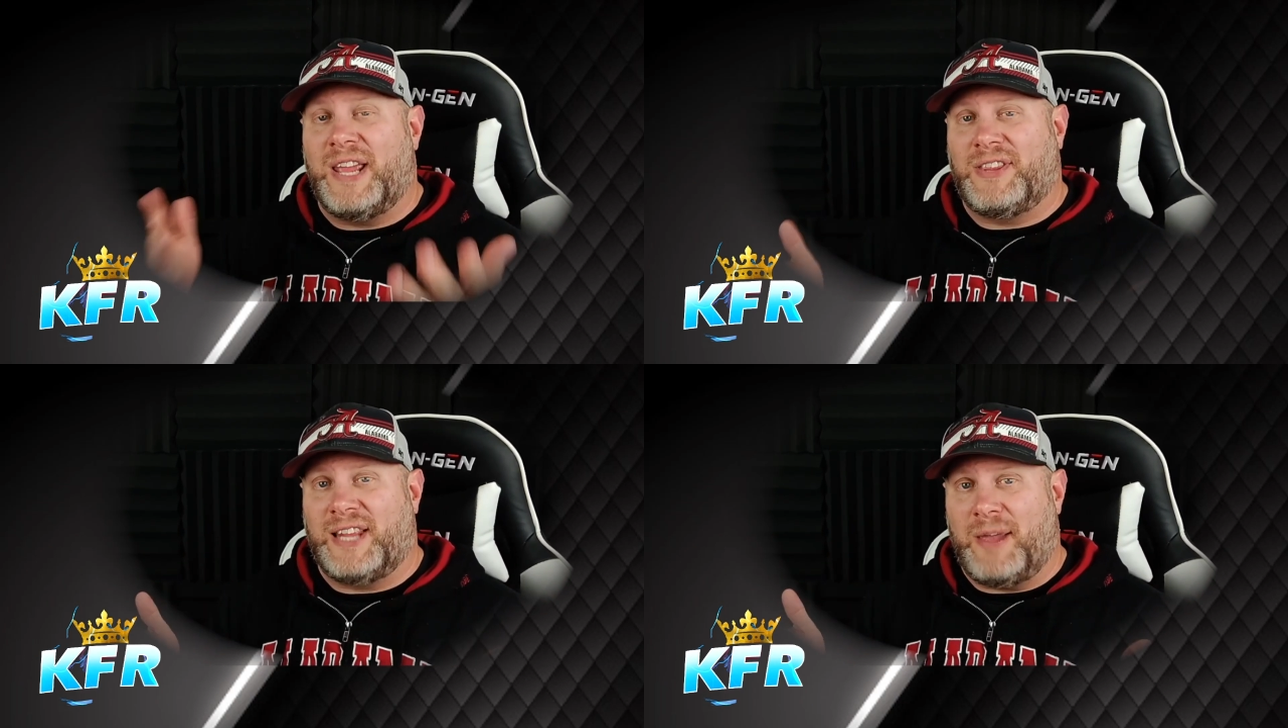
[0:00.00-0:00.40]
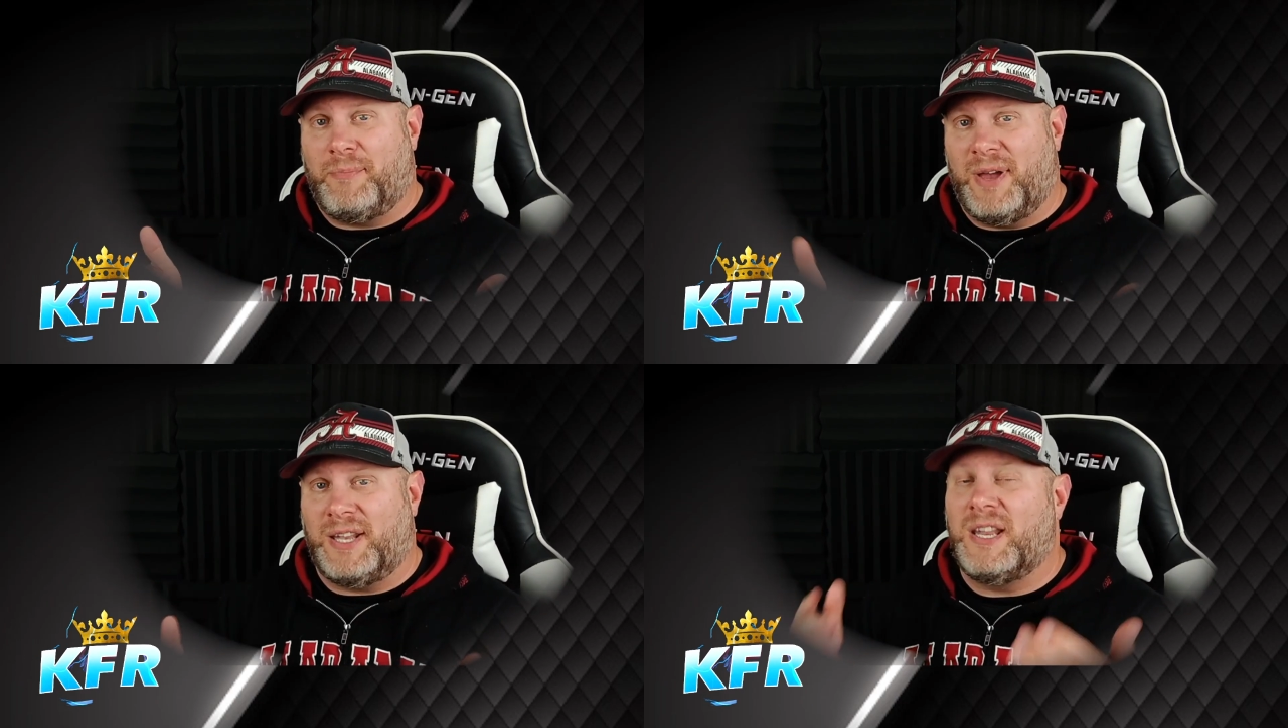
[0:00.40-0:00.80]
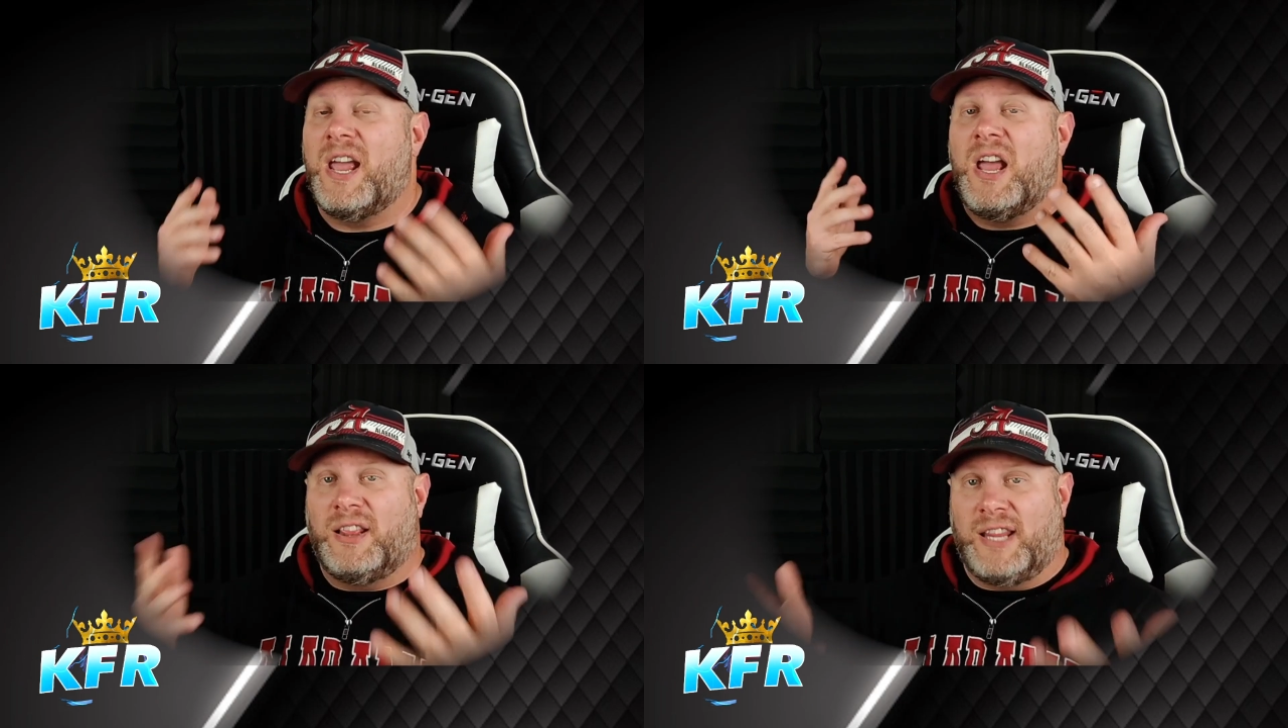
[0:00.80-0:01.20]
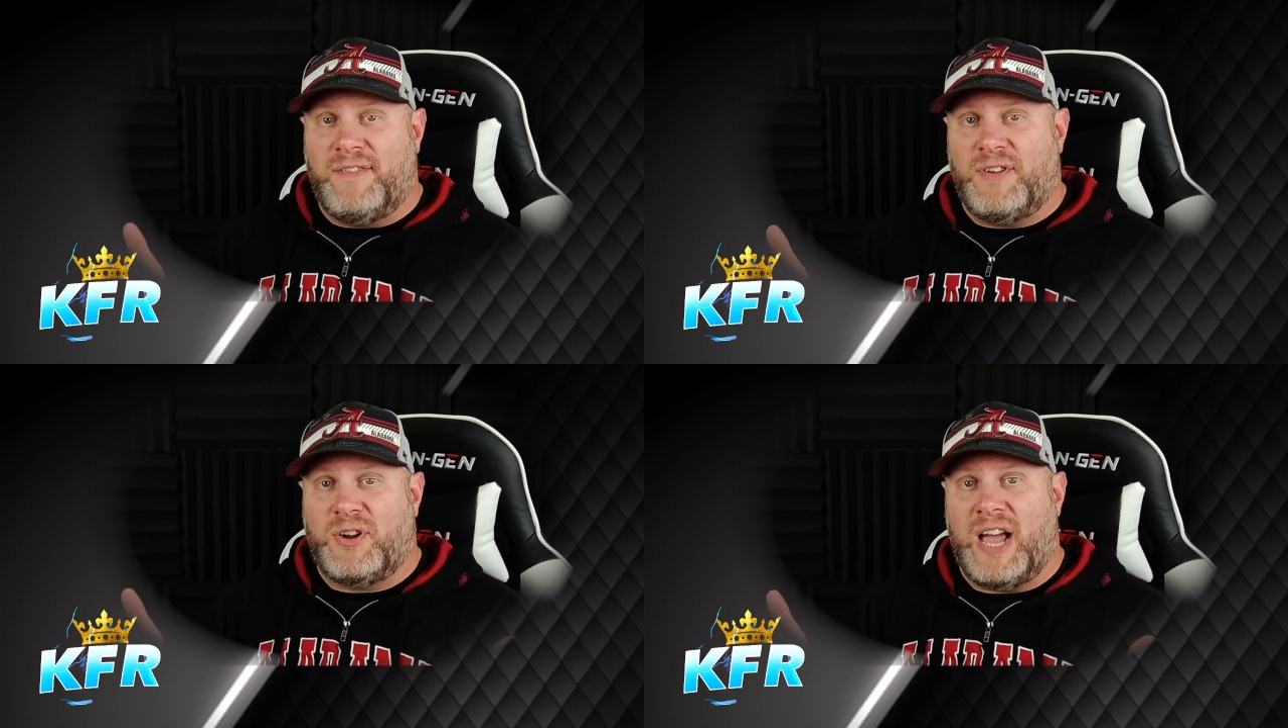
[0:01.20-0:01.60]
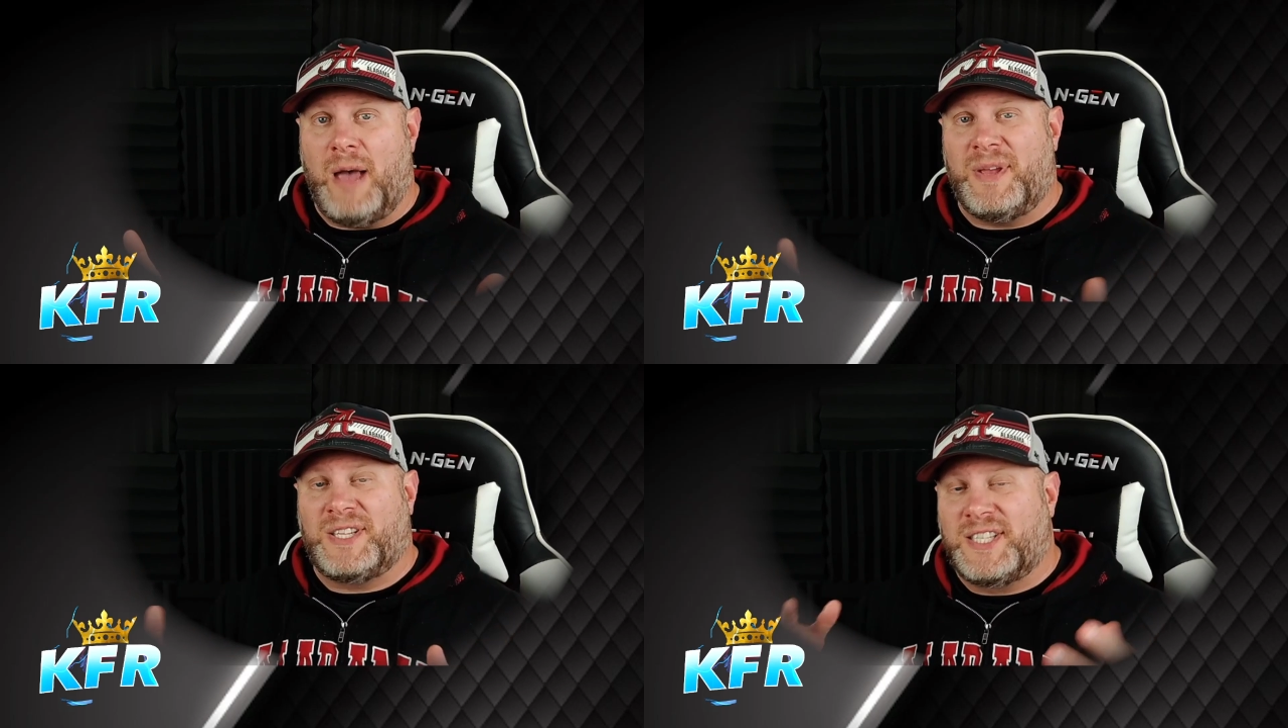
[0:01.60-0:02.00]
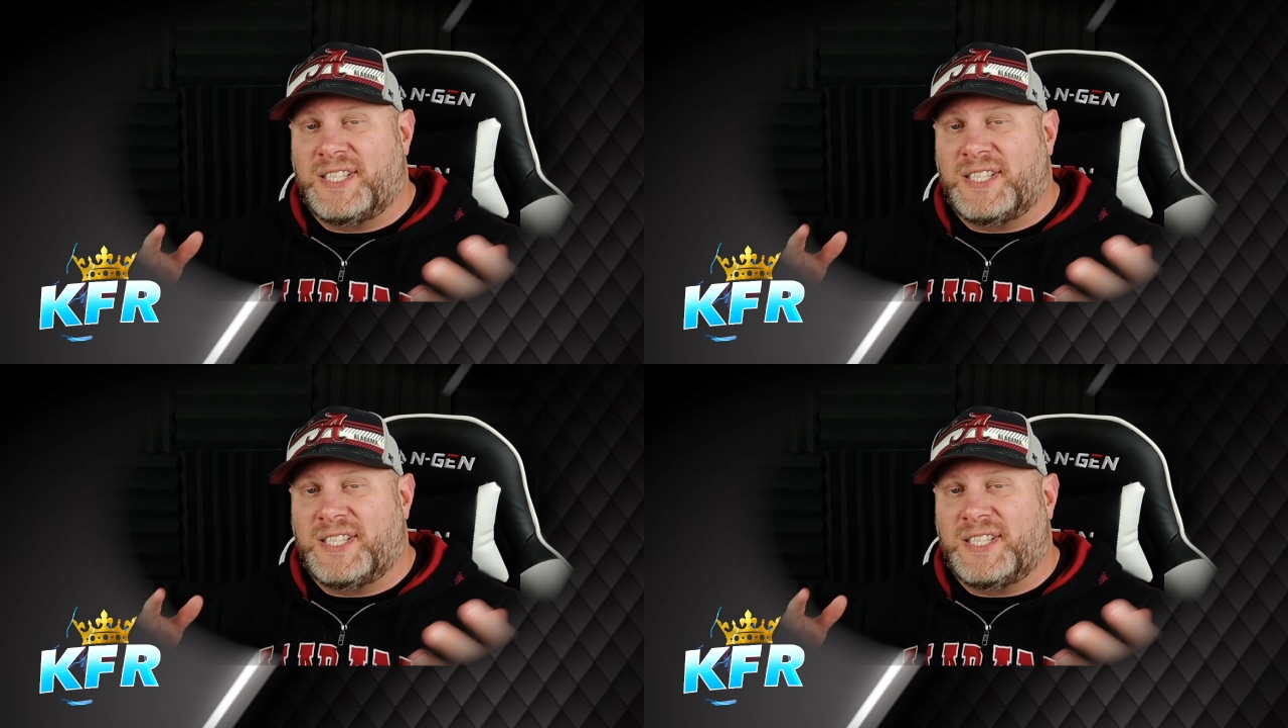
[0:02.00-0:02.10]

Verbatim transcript: hit the like button, leave your comments.